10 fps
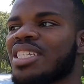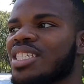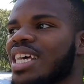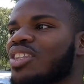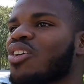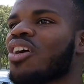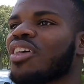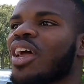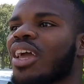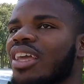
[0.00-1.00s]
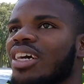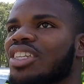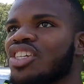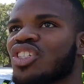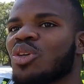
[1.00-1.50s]
This is not the car that I
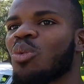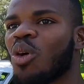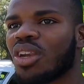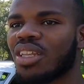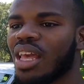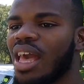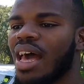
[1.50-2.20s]
initially wanted.